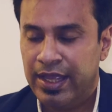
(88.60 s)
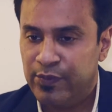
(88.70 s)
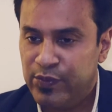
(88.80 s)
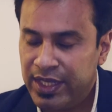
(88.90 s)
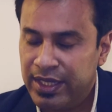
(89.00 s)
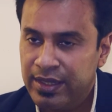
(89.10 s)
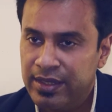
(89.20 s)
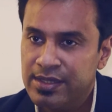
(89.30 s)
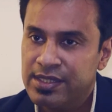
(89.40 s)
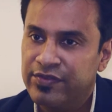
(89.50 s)
We
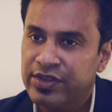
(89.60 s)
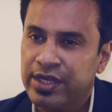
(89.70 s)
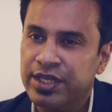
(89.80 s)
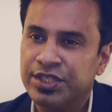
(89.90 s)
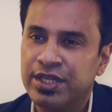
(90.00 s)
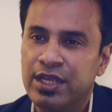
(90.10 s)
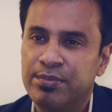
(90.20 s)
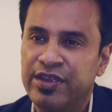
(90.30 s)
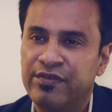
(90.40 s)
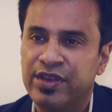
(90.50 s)
Indians have traditionally
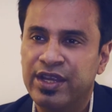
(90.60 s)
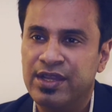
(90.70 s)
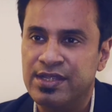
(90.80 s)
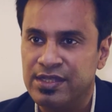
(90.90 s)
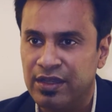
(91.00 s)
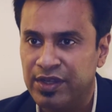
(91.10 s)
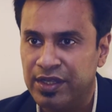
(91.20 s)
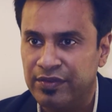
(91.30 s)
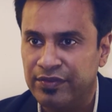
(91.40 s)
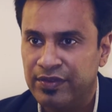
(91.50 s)
been very conservative.